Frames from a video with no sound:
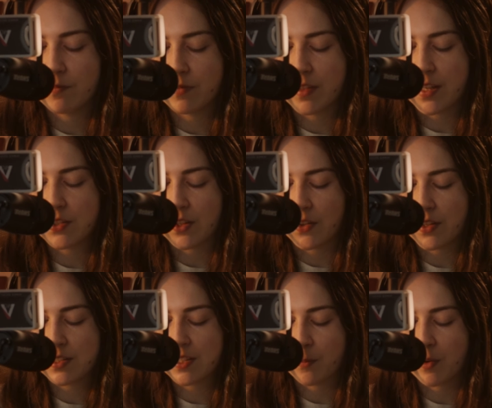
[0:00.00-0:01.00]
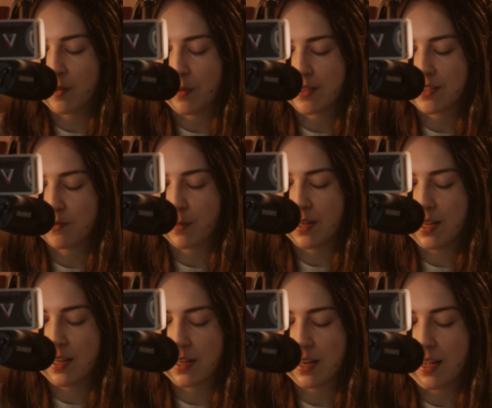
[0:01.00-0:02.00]
they saw that someone must have been
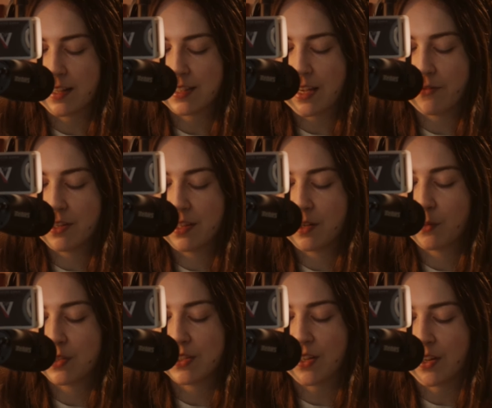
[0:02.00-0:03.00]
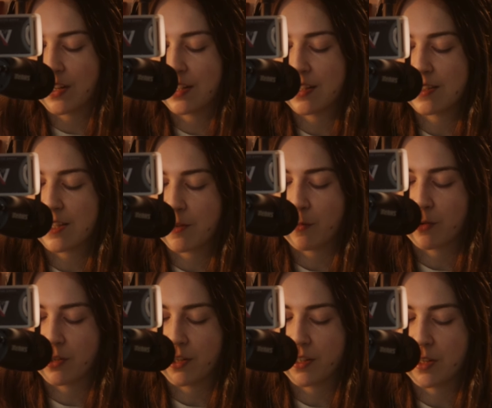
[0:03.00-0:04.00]
in, as everything was not in the same
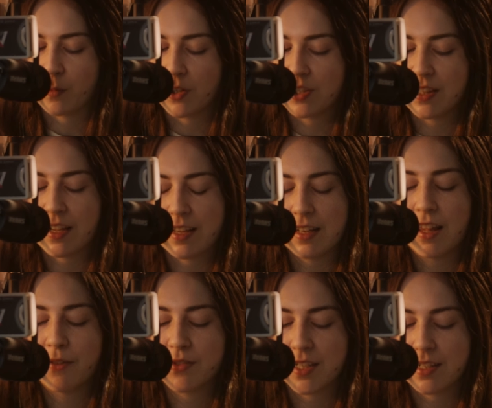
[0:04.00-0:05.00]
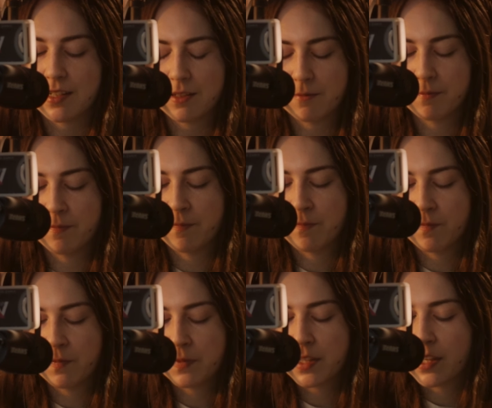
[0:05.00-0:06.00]
order in which they had left it.
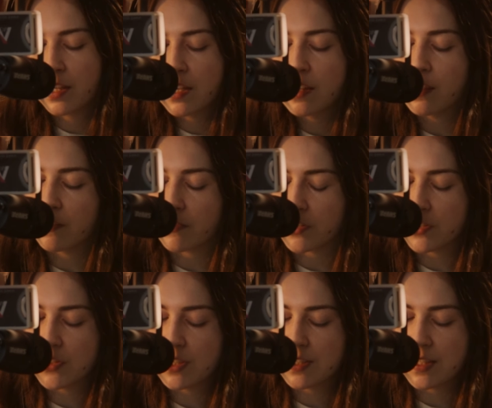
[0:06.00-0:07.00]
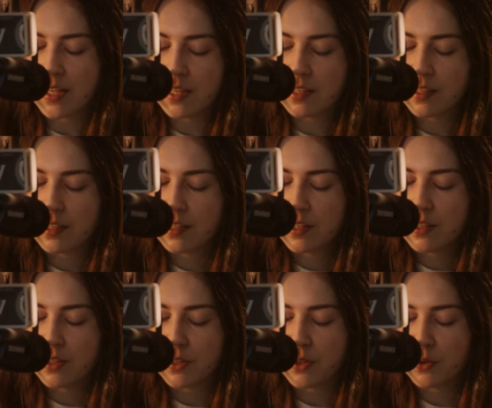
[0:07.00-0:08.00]
The first said,
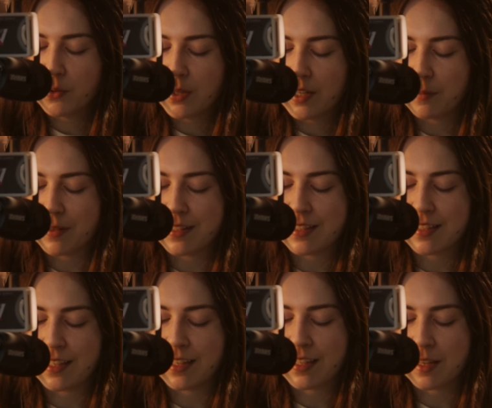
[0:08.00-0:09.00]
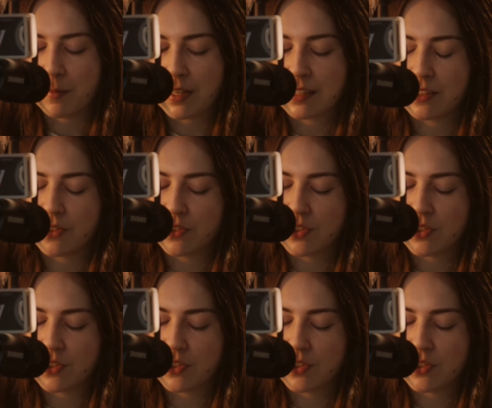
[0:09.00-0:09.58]
"Who had been sitting in my little